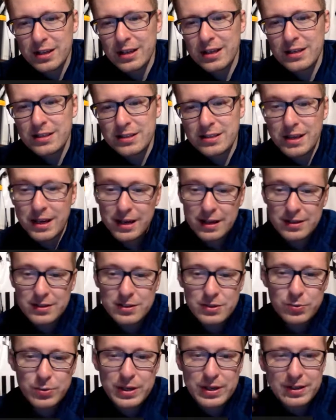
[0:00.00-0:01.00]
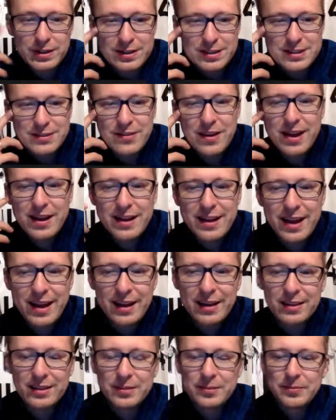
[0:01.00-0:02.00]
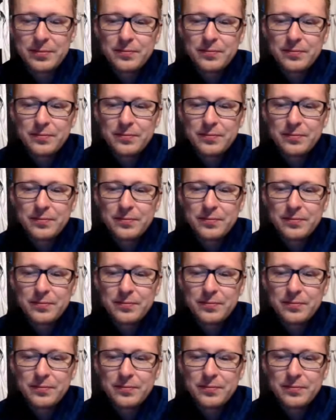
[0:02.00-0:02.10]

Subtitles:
is Sweden, Sverige. Yeah,